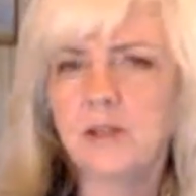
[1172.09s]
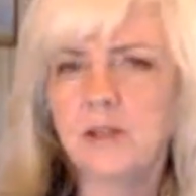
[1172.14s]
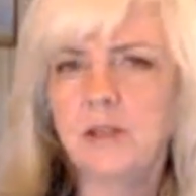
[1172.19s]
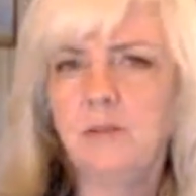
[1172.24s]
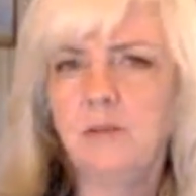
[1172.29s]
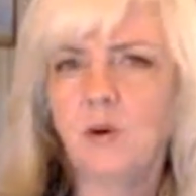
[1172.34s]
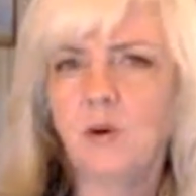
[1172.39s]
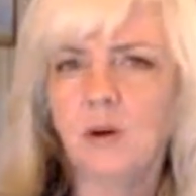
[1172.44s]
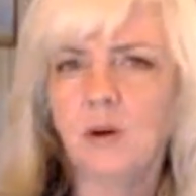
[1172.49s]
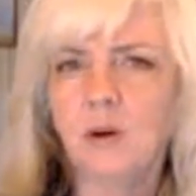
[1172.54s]

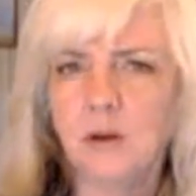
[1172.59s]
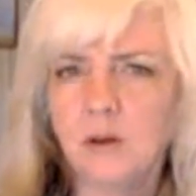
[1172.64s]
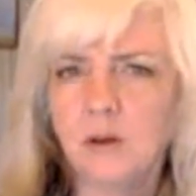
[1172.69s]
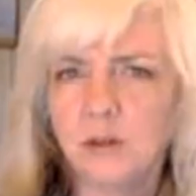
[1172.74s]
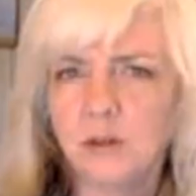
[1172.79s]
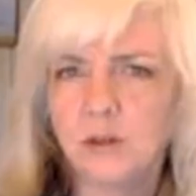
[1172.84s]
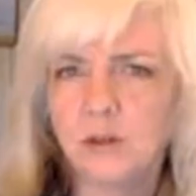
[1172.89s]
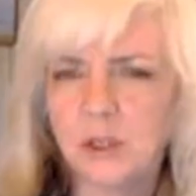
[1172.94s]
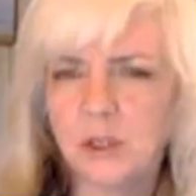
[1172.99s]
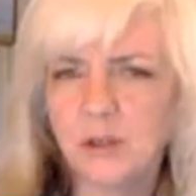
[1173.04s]
Seymour
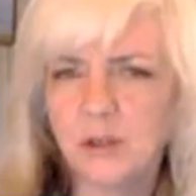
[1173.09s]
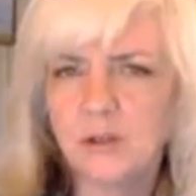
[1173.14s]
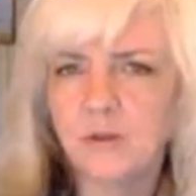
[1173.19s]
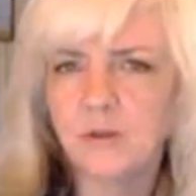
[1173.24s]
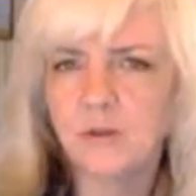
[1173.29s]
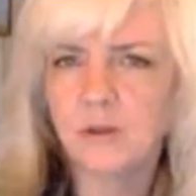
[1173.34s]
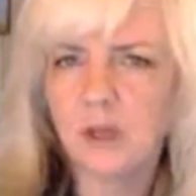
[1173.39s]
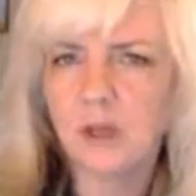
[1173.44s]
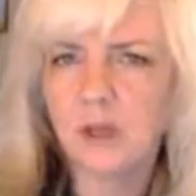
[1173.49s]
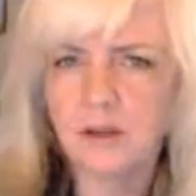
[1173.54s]
Hersh in
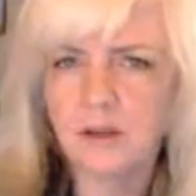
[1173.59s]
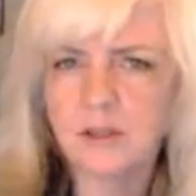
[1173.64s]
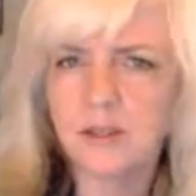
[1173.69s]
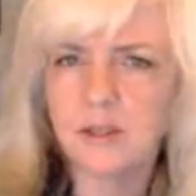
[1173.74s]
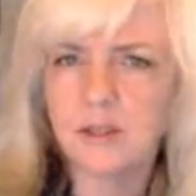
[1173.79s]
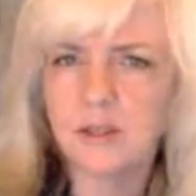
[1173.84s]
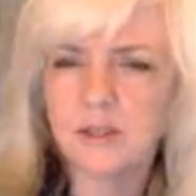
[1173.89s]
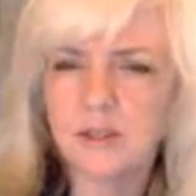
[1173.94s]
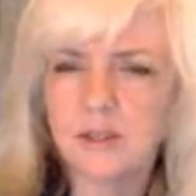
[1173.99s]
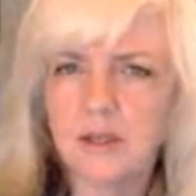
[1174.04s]

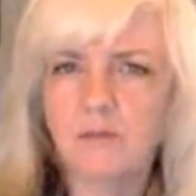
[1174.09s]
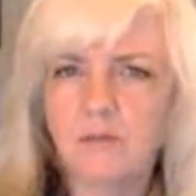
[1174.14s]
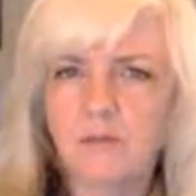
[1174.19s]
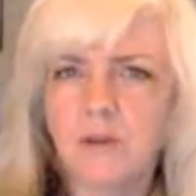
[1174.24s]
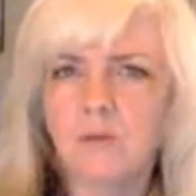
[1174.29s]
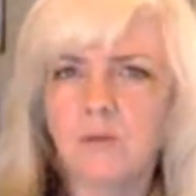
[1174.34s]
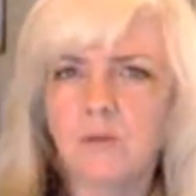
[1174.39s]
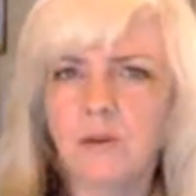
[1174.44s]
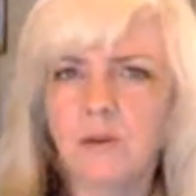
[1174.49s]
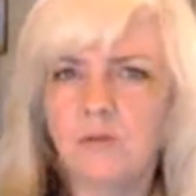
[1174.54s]

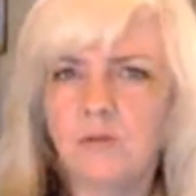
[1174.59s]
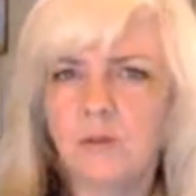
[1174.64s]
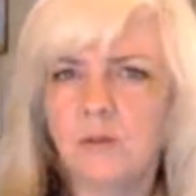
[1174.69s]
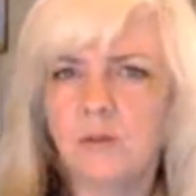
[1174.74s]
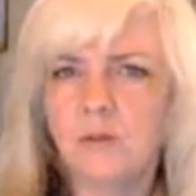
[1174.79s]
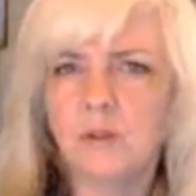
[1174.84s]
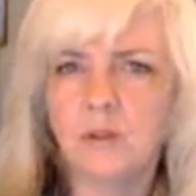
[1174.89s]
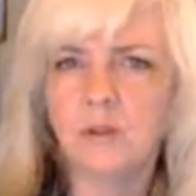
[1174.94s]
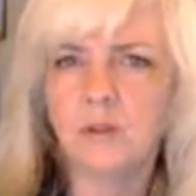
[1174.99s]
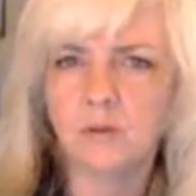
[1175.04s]
2007
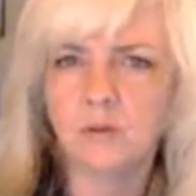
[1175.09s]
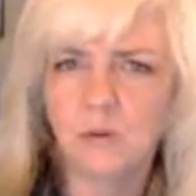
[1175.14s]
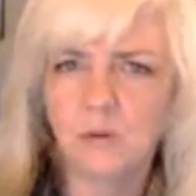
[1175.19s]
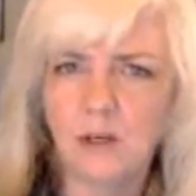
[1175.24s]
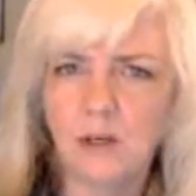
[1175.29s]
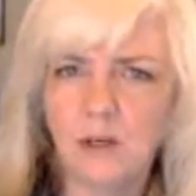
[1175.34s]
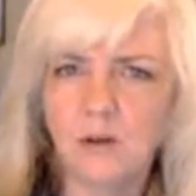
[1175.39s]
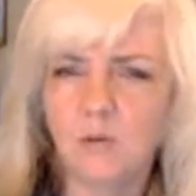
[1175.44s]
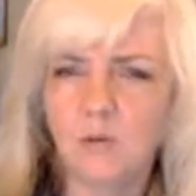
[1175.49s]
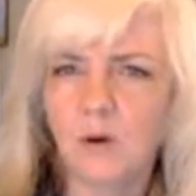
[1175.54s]
referred to the
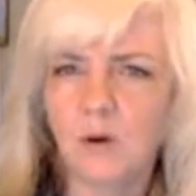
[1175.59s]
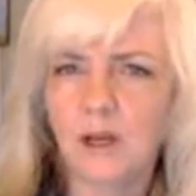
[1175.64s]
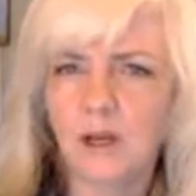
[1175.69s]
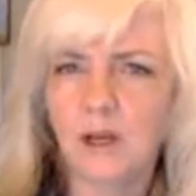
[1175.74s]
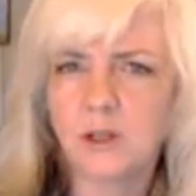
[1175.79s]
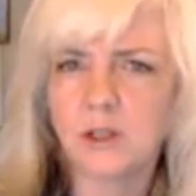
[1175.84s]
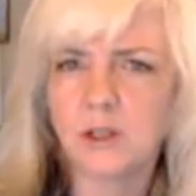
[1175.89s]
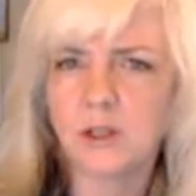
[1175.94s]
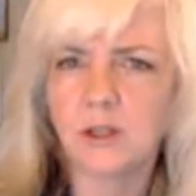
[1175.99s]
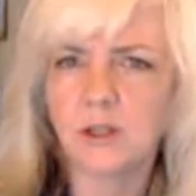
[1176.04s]

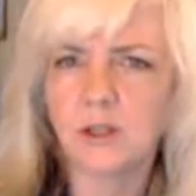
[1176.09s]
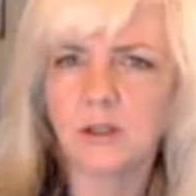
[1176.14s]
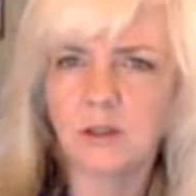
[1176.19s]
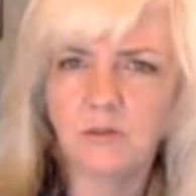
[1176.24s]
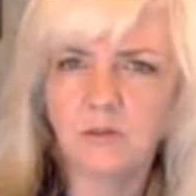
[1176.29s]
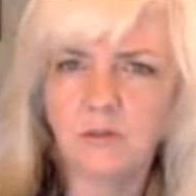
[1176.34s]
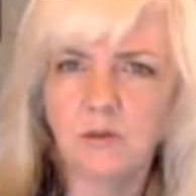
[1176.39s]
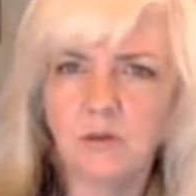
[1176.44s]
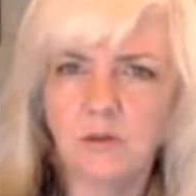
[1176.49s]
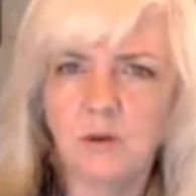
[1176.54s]

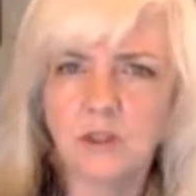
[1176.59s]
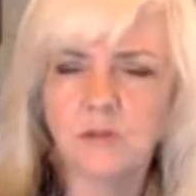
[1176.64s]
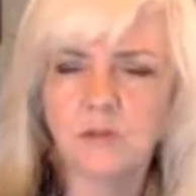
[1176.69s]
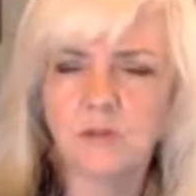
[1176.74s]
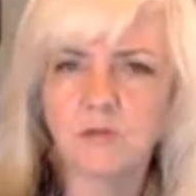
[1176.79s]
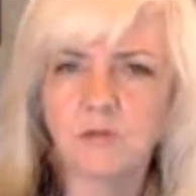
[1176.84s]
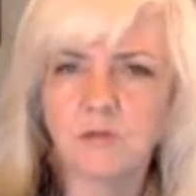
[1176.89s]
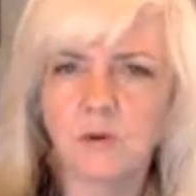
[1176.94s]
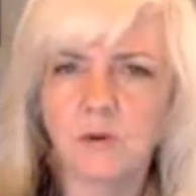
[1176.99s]
redirection of U.S.